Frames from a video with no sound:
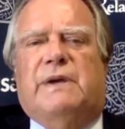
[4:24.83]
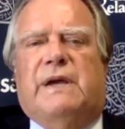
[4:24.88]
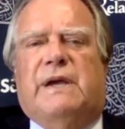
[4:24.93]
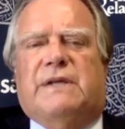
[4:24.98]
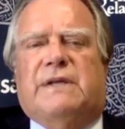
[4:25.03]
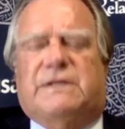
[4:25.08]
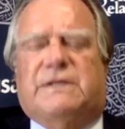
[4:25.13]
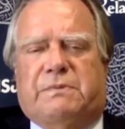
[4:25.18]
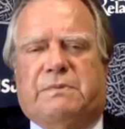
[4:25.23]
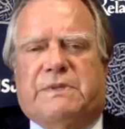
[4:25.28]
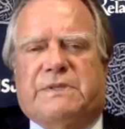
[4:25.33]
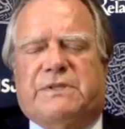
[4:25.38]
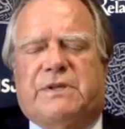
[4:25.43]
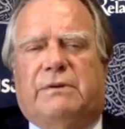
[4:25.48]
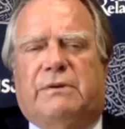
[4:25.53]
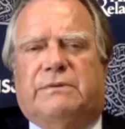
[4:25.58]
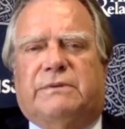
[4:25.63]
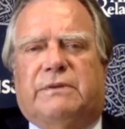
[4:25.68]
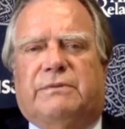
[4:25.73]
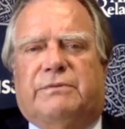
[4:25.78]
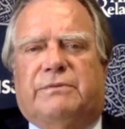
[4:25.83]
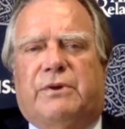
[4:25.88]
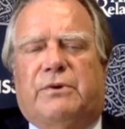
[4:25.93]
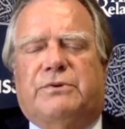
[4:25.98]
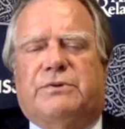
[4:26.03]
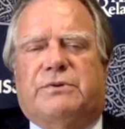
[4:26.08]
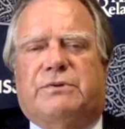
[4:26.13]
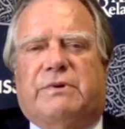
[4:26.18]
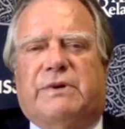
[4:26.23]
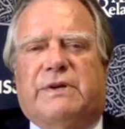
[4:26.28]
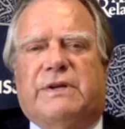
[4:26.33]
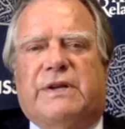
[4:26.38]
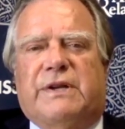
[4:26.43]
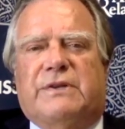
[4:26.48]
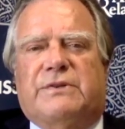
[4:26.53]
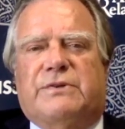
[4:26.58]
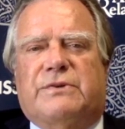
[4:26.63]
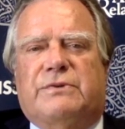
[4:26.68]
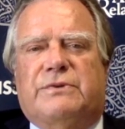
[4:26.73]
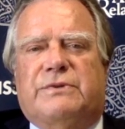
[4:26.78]
As a result of those
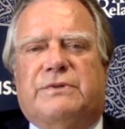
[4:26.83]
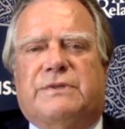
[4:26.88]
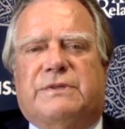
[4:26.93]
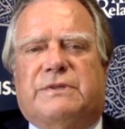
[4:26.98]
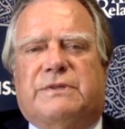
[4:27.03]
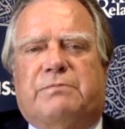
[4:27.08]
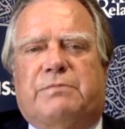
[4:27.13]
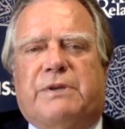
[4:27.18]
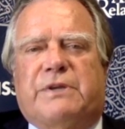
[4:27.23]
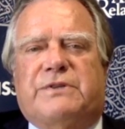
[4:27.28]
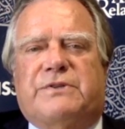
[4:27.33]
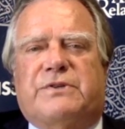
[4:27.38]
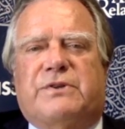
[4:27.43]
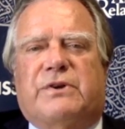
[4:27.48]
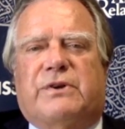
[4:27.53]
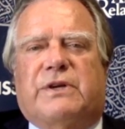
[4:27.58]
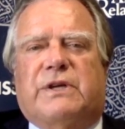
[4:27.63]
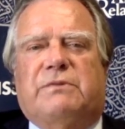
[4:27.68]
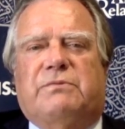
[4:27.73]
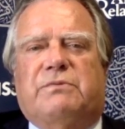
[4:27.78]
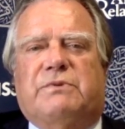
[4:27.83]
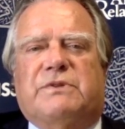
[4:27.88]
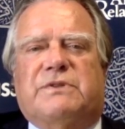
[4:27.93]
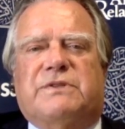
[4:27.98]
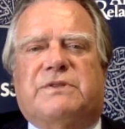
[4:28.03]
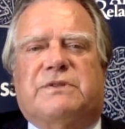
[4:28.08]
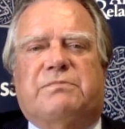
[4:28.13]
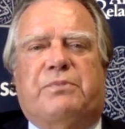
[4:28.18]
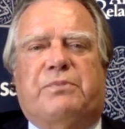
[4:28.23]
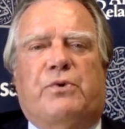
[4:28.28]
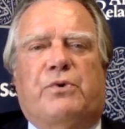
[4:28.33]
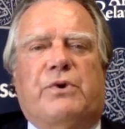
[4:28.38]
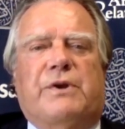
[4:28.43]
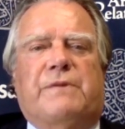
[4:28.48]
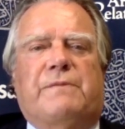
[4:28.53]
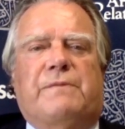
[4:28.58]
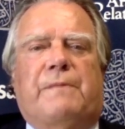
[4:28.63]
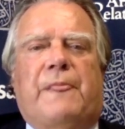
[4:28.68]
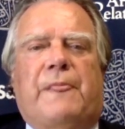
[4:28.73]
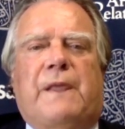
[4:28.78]
credentials, Prince Turki was
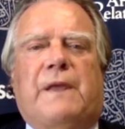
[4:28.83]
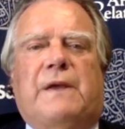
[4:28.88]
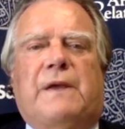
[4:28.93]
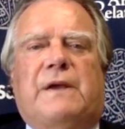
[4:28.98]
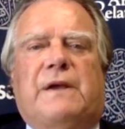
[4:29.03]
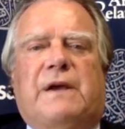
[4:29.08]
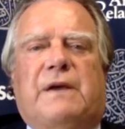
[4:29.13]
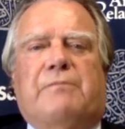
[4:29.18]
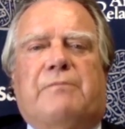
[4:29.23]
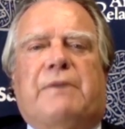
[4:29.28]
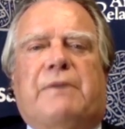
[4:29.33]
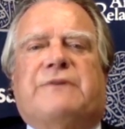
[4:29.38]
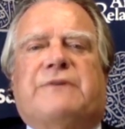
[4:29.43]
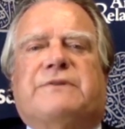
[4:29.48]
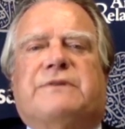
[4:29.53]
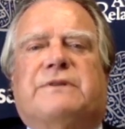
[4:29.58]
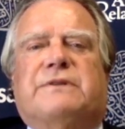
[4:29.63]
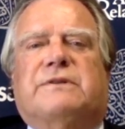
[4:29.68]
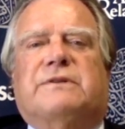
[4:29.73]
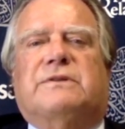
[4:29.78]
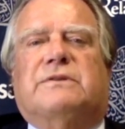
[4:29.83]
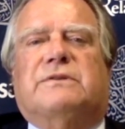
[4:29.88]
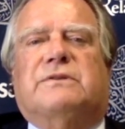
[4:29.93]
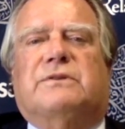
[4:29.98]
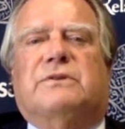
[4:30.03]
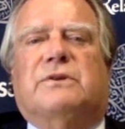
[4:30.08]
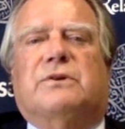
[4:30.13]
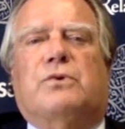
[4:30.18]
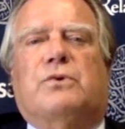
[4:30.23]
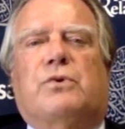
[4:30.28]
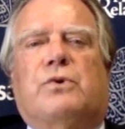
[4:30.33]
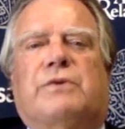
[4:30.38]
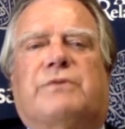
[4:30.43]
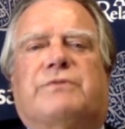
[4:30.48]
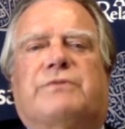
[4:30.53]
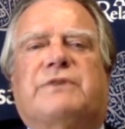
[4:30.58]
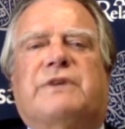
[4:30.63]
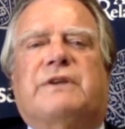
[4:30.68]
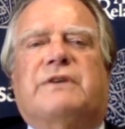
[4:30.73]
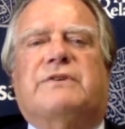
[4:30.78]
appointed ambassador to the Court
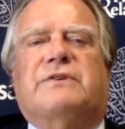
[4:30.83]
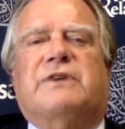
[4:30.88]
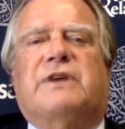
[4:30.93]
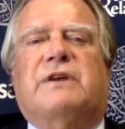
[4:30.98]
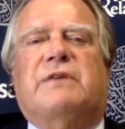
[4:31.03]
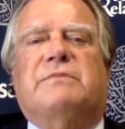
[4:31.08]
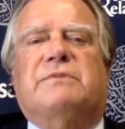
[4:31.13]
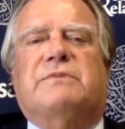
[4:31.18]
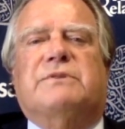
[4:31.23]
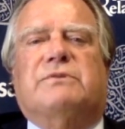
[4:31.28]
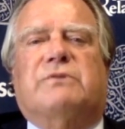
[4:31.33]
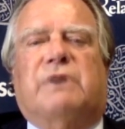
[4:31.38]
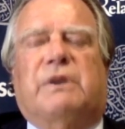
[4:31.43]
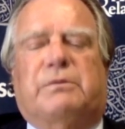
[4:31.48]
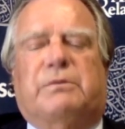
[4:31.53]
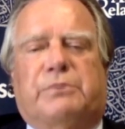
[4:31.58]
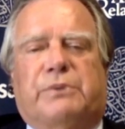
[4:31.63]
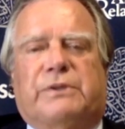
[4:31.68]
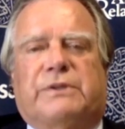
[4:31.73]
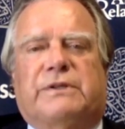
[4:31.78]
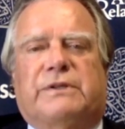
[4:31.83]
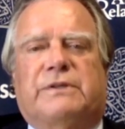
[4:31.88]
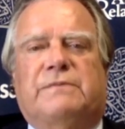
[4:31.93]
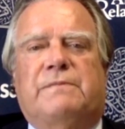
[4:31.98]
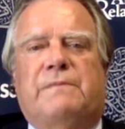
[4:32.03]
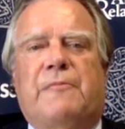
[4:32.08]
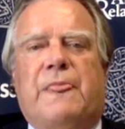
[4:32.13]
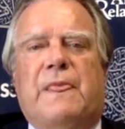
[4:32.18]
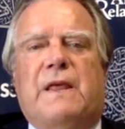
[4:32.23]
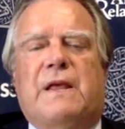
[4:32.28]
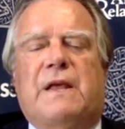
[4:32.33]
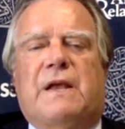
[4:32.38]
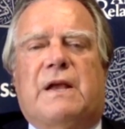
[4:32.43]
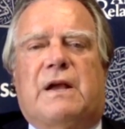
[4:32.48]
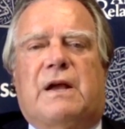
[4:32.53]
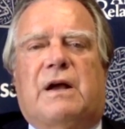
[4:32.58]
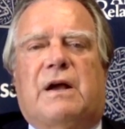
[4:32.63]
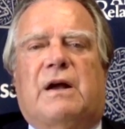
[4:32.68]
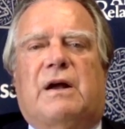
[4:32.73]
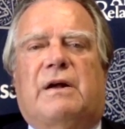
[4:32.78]
of St. James, Great Britain,
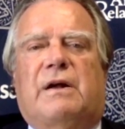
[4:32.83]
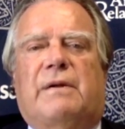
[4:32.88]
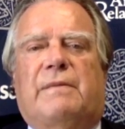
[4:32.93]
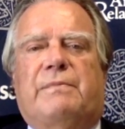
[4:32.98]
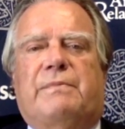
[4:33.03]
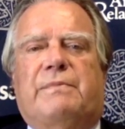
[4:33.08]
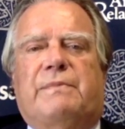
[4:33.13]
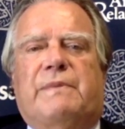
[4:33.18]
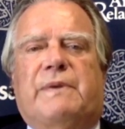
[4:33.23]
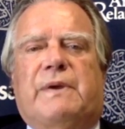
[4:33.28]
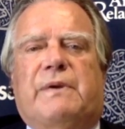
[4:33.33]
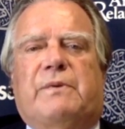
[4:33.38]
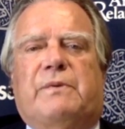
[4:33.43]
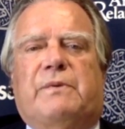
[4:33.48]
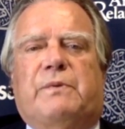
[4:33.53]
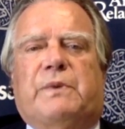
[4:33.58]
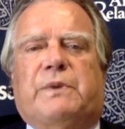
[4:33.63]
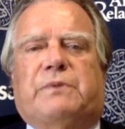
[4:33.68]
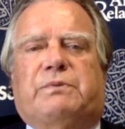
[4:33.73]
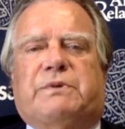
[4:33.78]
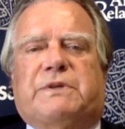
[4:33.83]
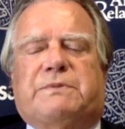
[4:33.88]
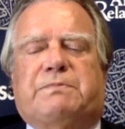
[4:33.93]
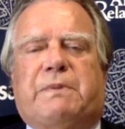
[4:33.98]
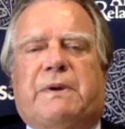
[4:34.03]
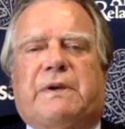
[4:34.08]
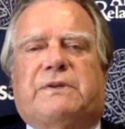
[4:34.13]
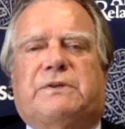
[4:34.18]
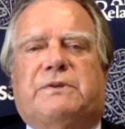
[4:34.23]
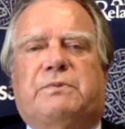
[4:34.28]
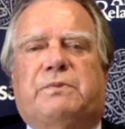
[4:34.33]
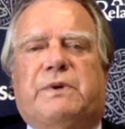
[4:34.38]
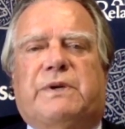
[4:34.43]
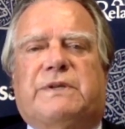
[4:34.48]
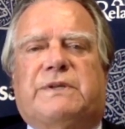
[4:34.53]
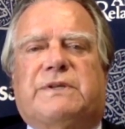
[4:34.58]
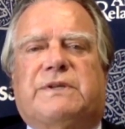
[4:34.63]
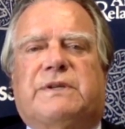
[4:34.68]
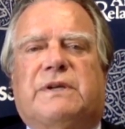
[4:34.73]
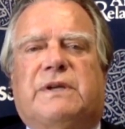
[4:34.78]
with respect to
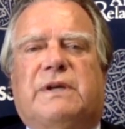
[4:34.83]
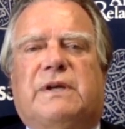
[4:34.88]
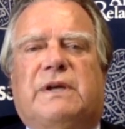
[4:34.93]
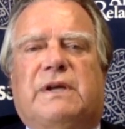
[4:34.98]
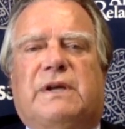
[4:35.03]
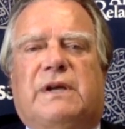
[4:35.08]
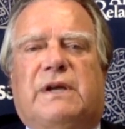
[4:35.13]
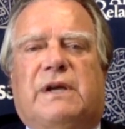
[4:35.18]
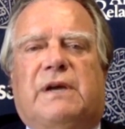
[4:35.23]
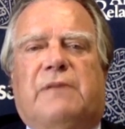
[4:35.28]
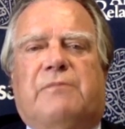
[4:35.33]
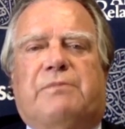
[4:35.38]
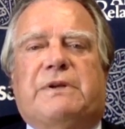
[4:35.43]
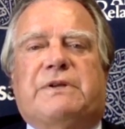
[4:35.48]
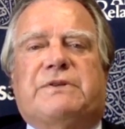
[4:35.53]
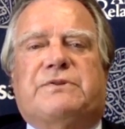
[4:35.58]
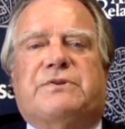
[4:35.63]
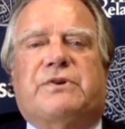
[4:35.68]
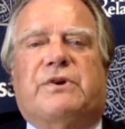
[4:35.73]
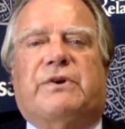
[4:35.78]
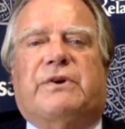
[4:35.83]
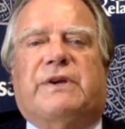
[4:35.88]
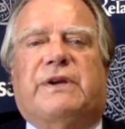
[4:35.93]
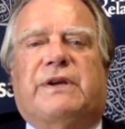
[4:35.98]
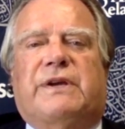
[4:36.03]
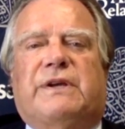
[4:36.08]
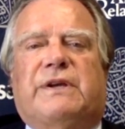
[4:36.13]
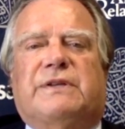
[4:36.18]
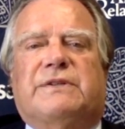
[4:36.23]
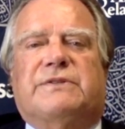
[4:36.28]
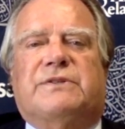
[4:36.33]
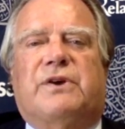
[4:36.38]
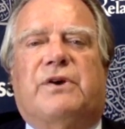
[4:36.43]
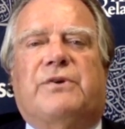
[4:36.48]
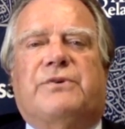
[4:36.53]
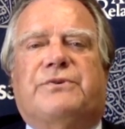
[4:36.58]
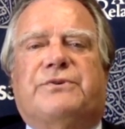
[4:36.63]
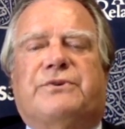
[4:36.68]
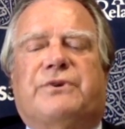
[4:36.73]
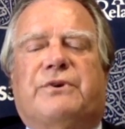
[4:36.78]
which Prince Turki is
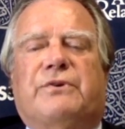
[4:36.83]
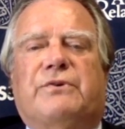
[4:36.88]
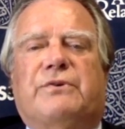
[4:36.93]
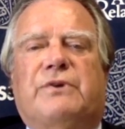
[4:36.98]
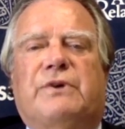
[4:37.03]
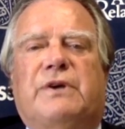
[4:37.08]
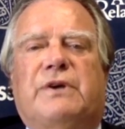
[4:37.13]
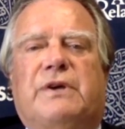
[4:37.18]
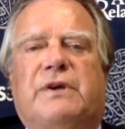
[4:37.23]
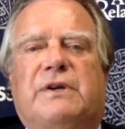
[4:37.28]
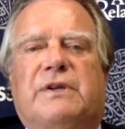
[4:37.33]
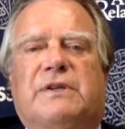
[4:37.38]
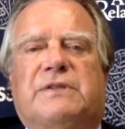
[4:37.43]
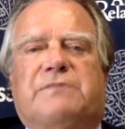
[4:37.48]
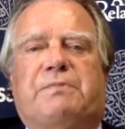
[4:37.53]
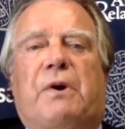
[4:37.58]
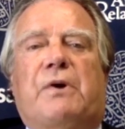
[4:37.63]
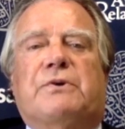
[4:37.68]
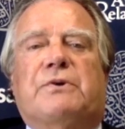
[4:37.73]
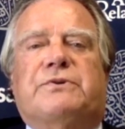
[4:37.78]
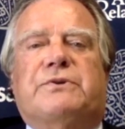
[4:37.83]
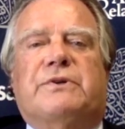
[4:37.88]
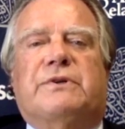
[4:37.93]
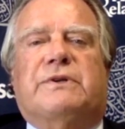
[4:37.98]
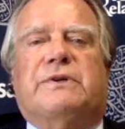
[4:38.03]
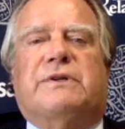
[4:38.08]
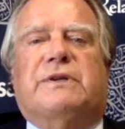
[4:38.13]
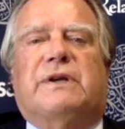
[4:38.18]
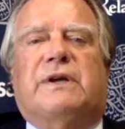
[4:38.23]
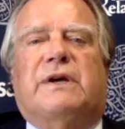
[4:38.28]
also sponsored